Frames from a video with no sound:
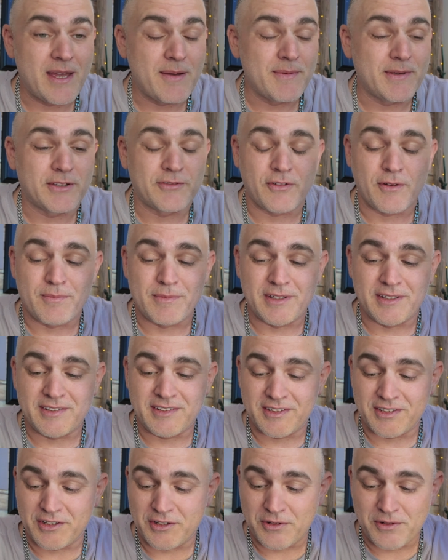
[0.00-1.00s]
image from these
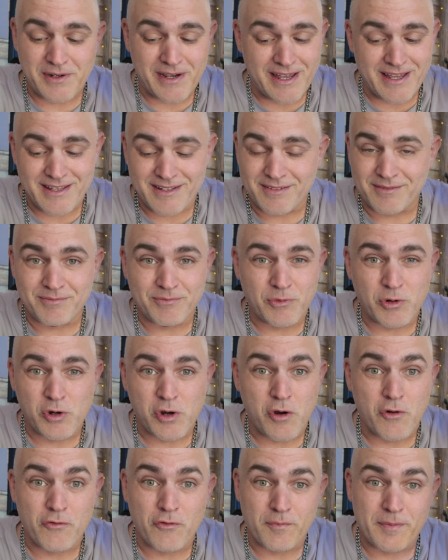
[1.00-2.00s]
two and we'll
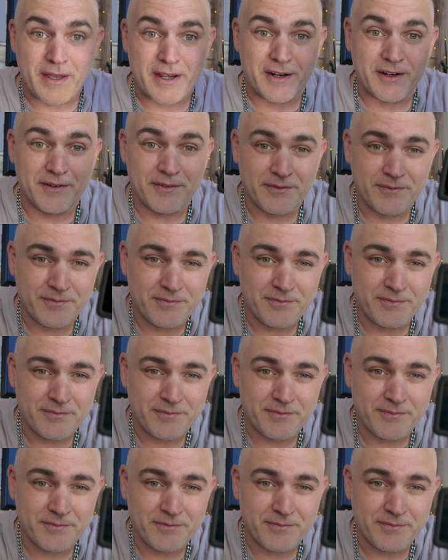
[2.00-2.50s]
go from there.